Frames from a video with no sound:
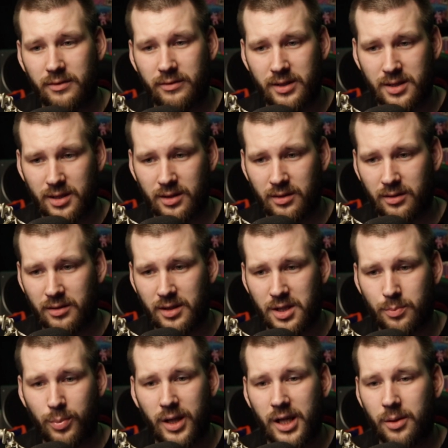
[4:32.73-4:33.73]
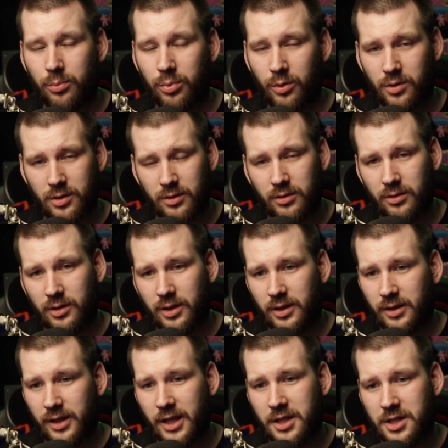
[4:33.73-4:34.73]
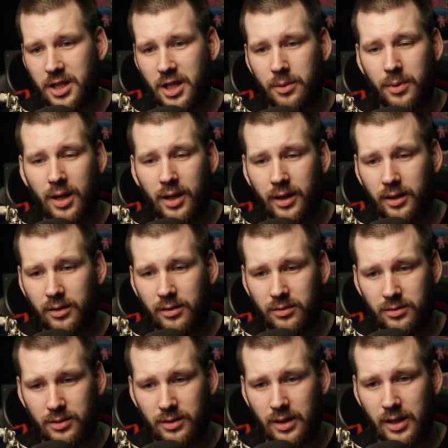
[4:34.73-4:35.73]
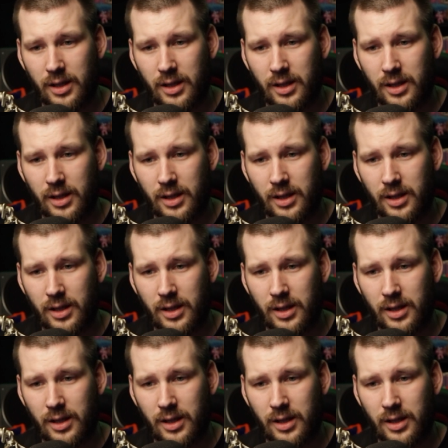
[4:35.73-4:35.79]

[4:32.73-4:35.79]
if it's a display port or an HDMI, or